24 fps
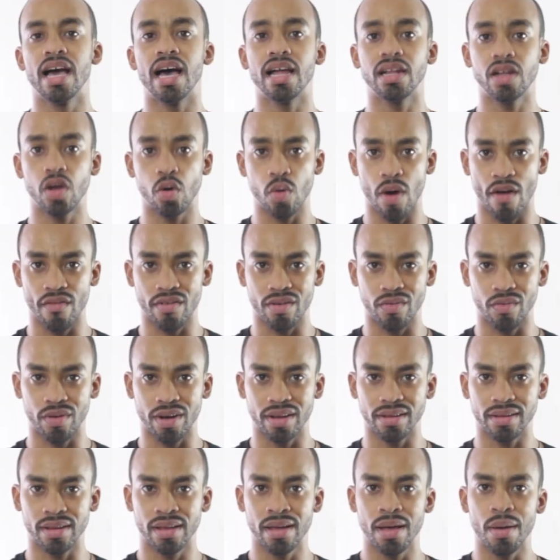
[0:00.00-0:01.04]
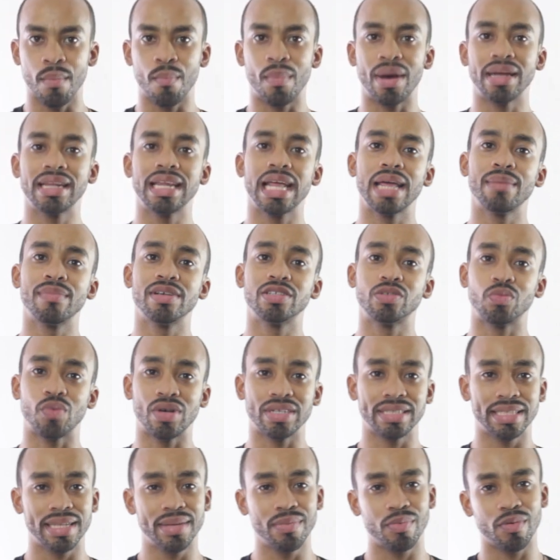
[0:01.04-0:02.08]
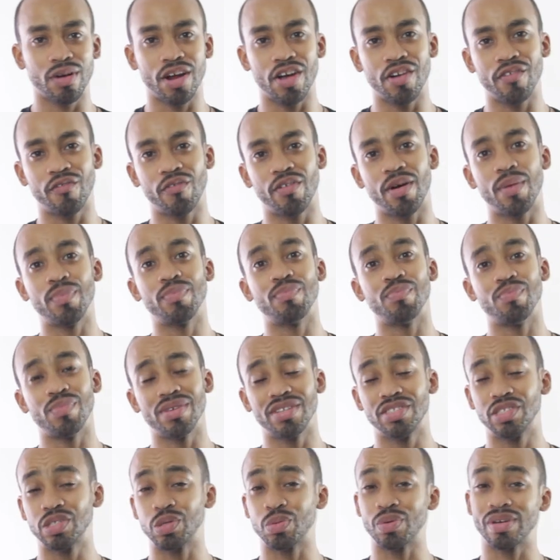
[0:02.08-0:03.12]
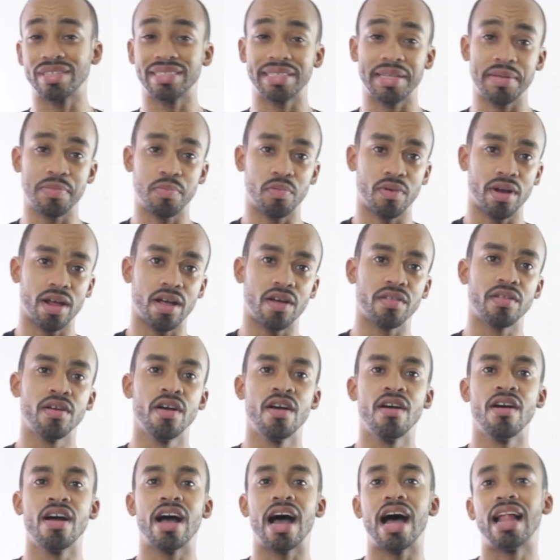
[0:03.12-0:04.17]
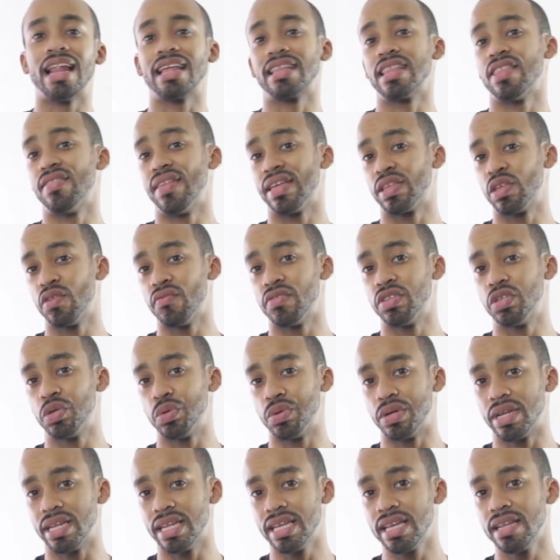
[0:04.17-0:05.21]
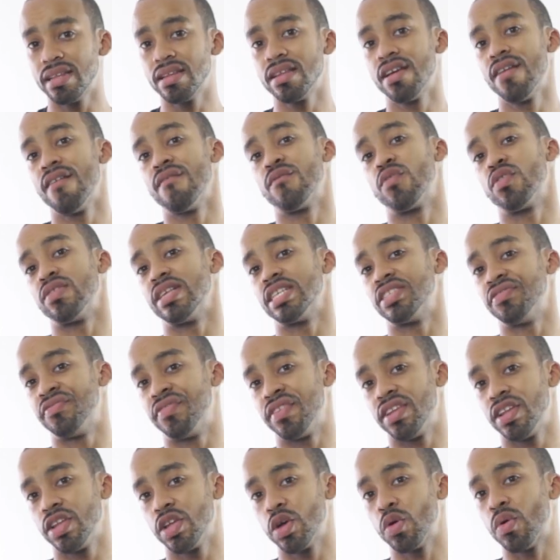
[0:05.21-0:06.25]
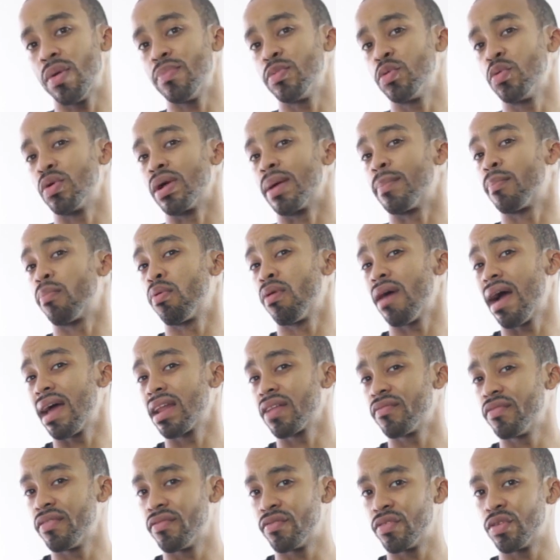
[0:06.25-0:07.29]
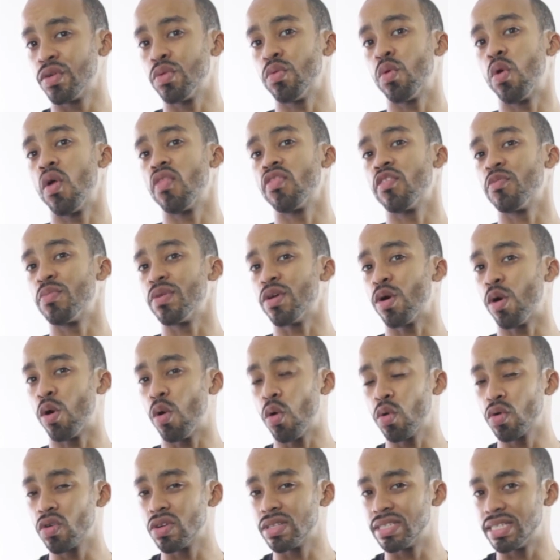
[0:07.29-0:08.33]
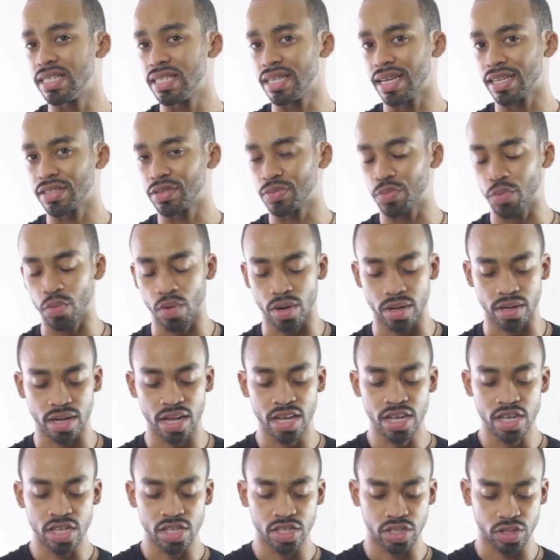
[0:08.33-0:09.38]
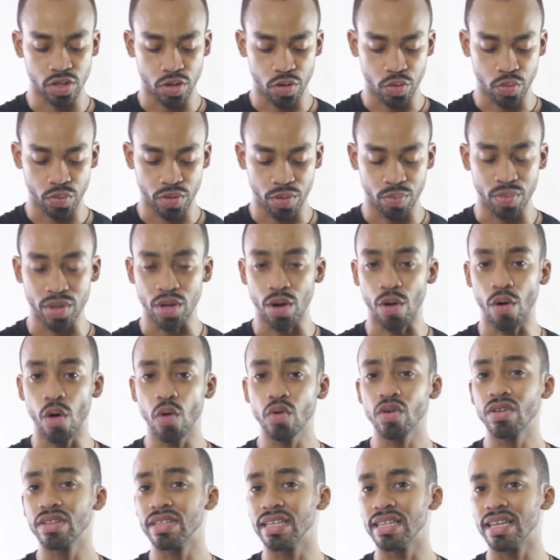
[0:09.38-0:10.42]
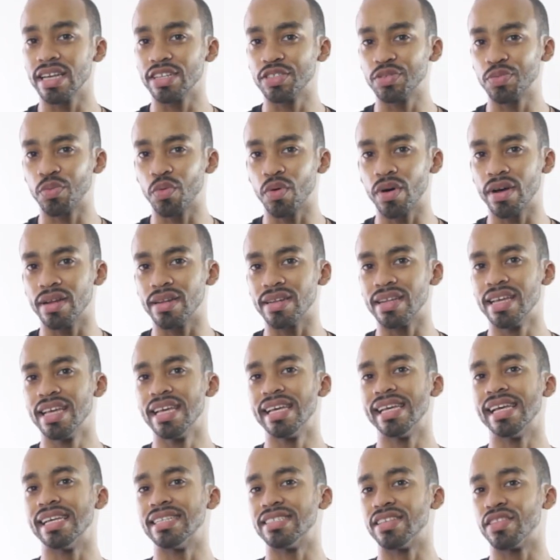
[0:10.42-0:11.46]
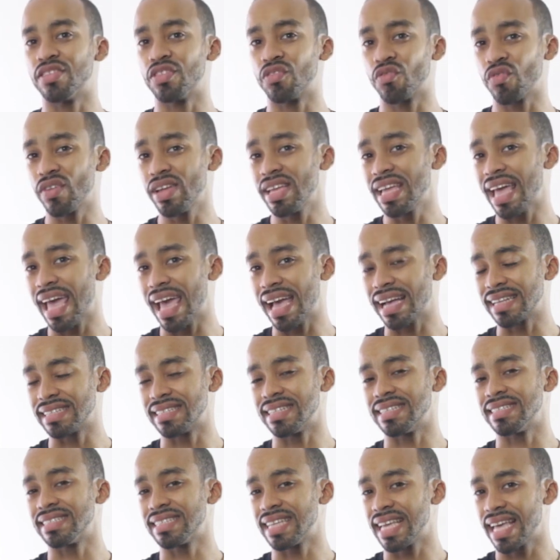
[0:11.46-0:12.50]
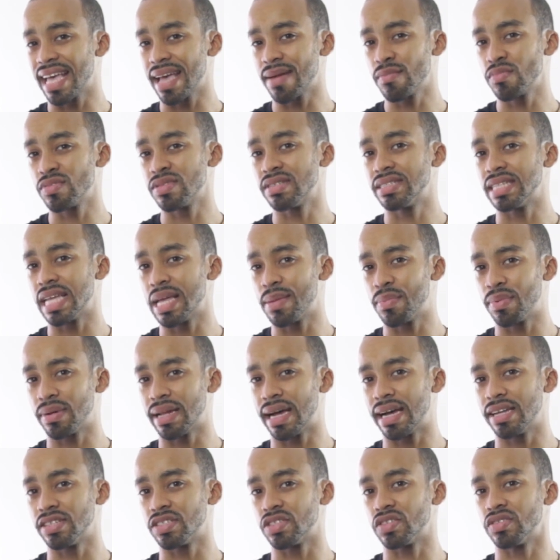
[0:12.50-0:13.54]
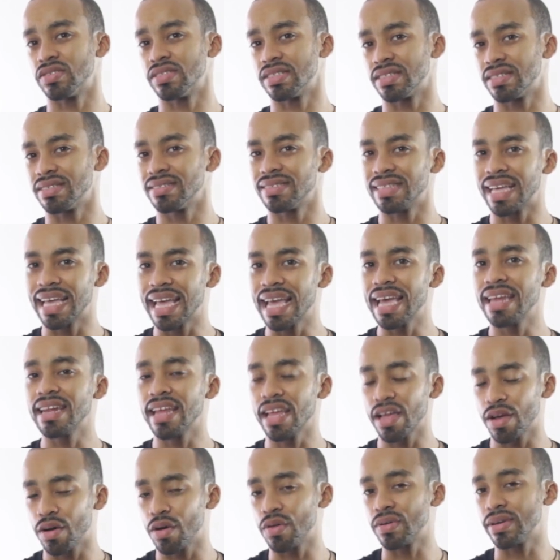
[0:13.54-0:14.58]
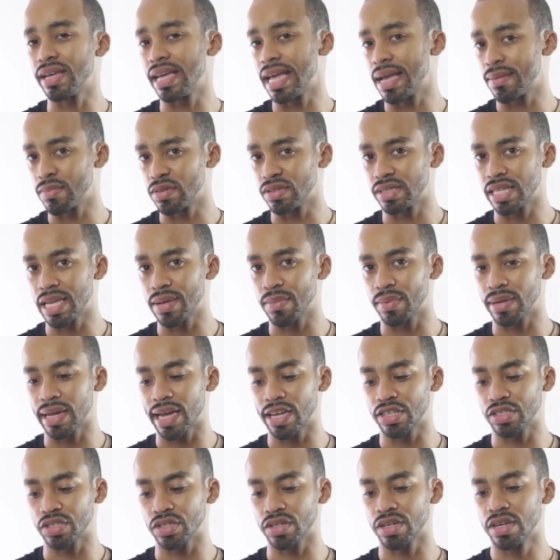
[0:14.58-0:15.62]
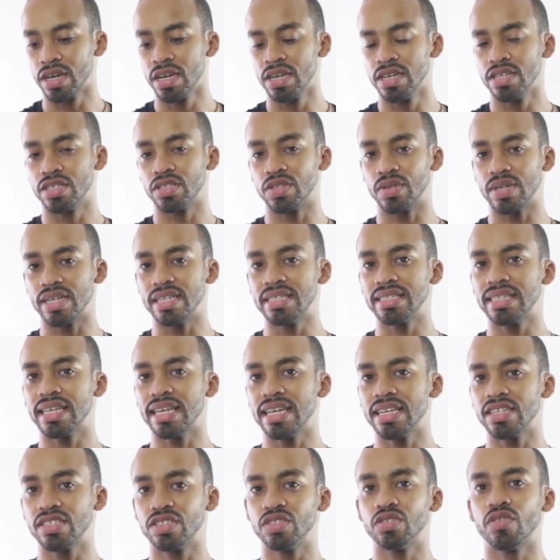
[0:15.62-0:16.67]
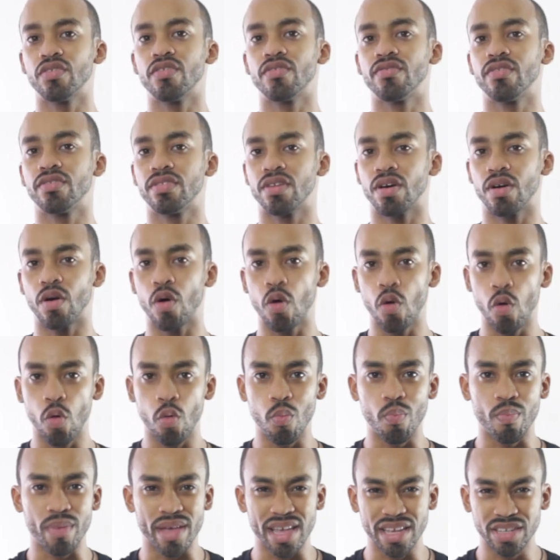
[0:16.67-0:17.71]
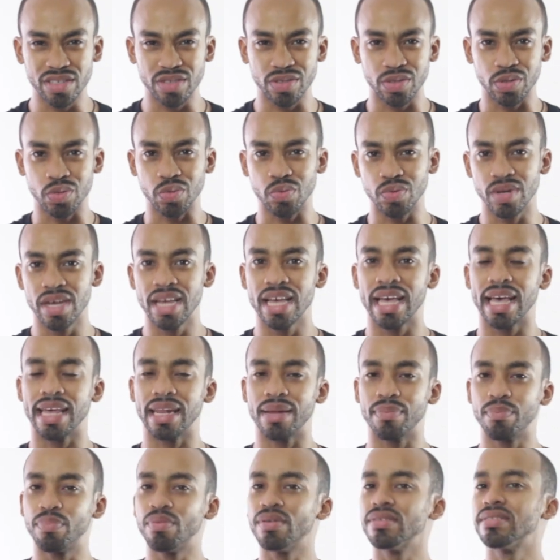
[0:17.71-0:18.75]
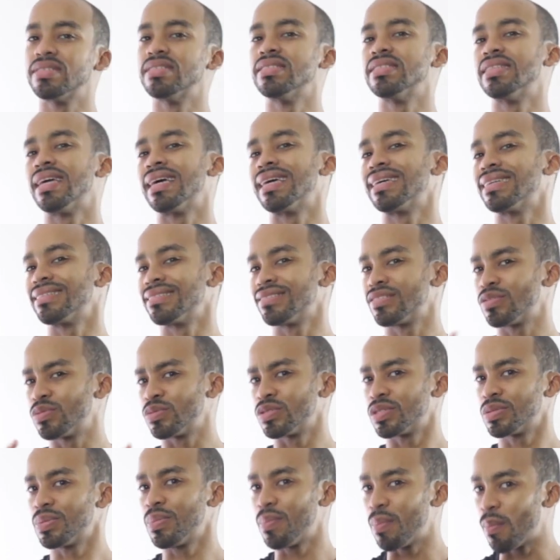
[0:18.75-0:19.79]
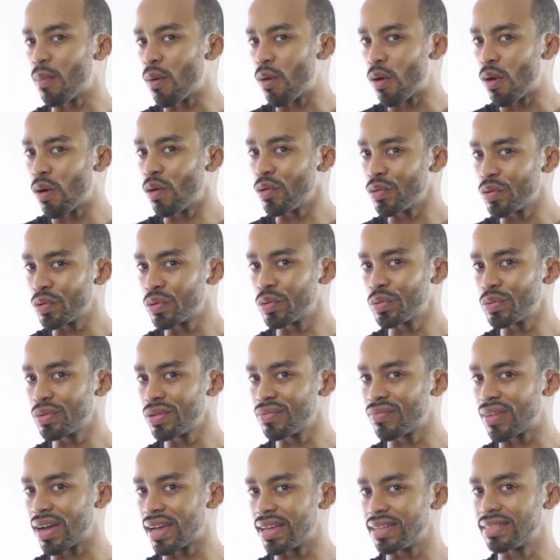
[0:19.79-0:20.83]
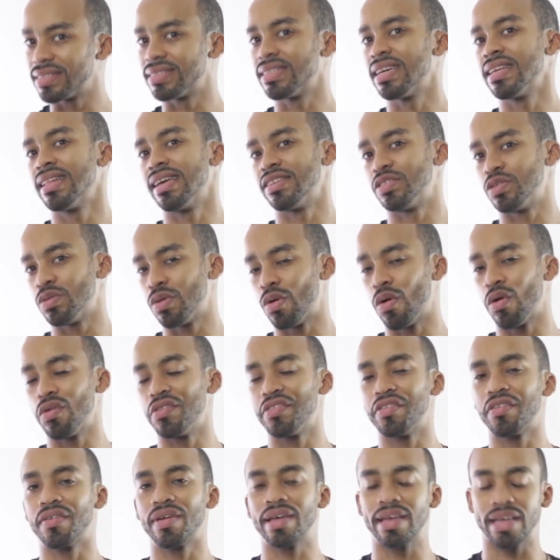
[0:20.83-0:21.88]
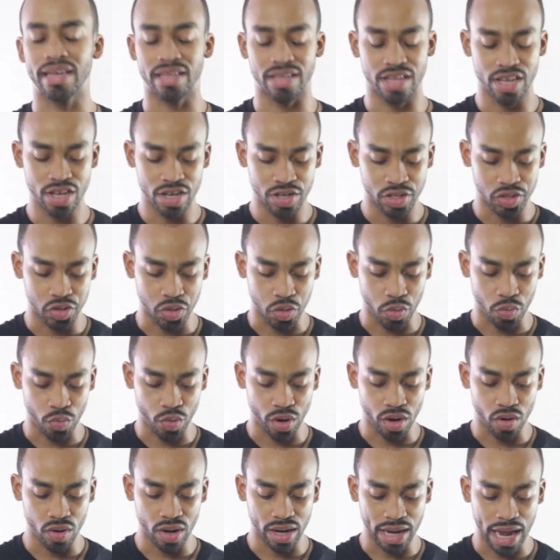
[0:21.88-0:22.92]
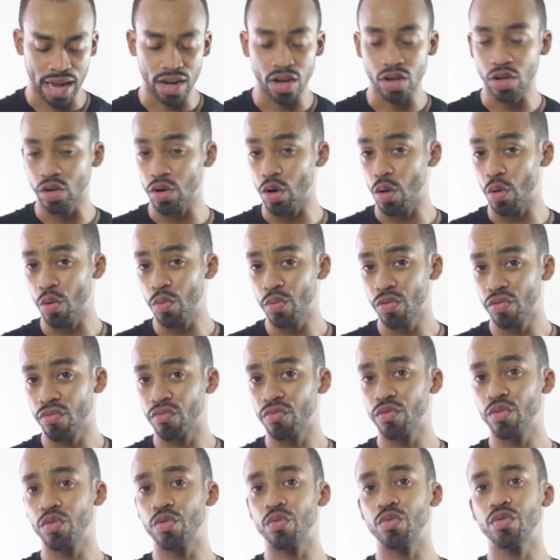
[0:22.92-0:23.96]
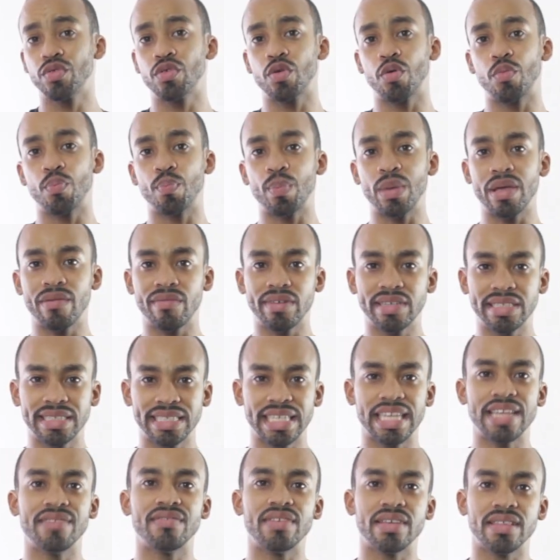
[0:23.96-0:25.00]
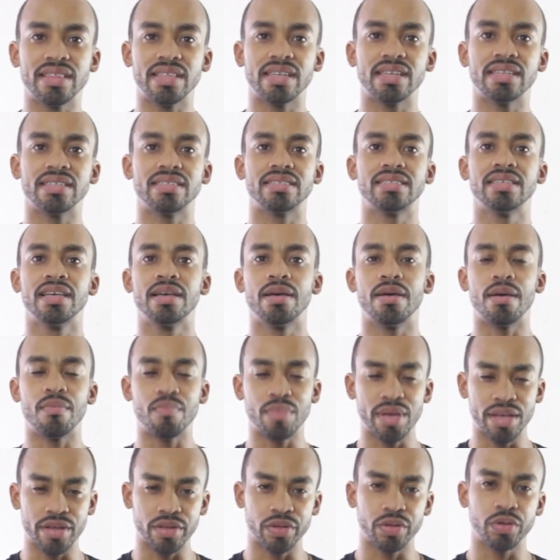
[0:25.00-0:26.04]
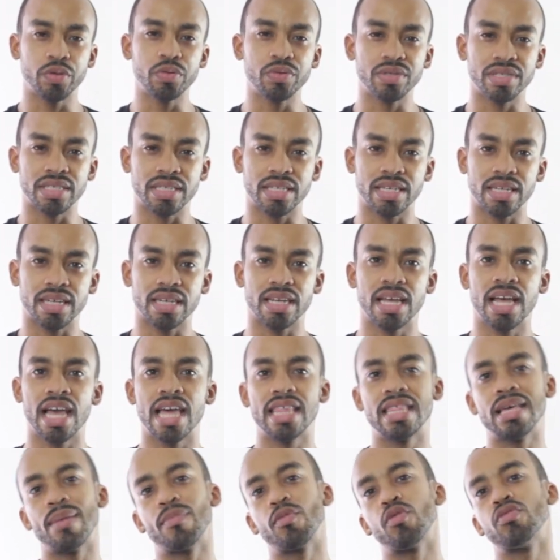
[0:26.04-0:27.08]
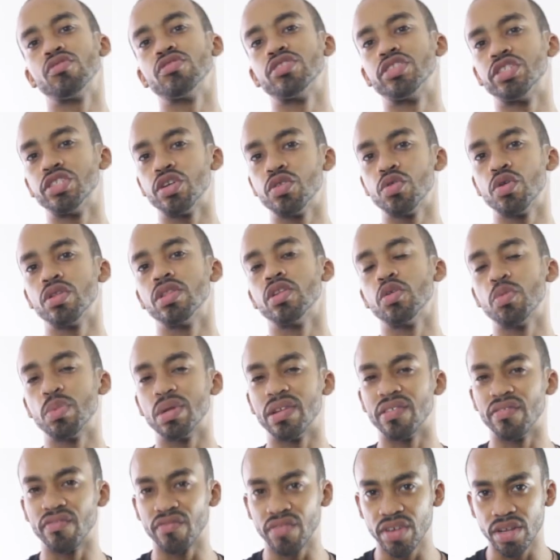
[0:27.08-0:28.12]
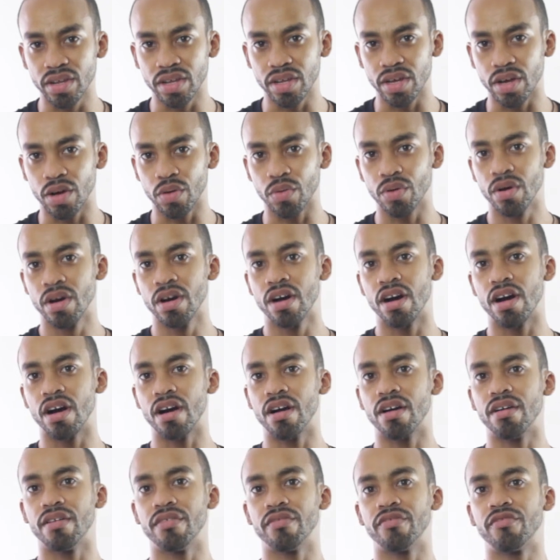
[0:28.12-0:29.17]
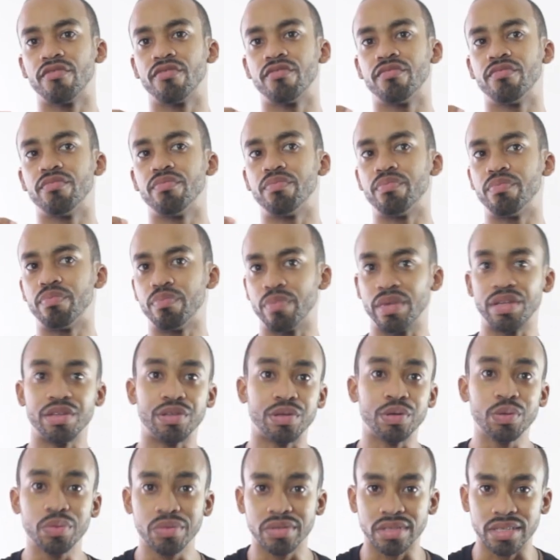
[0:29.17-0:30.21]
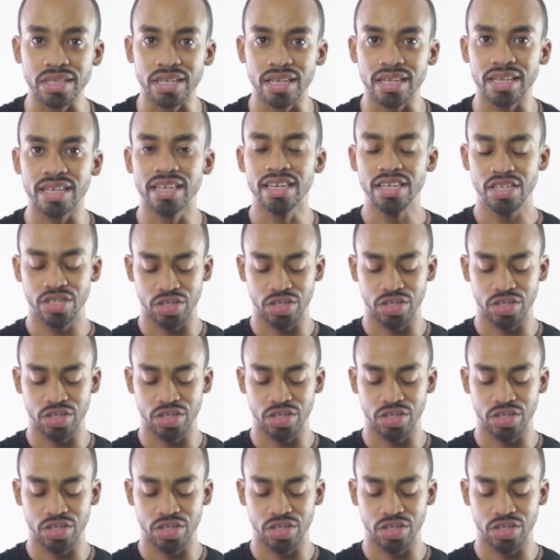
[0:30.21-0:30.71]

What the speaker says: Hello everyone, my name is Wesley Brown from Mr. Wesley Brown. I'd like to thank you for tuning in. For this video, I'm doing a product review on the BeHolder DS1. So the BeHolder DS1 is a 3-axis camera stabilizer, handheld camera stabilizer. So it takes, the whole big suit and it puts it to a small little device that you hold in your hand. So we're gonna kind of go through, me receiving this, me using it, and then I'm gonna show you a little bit of video of me using it.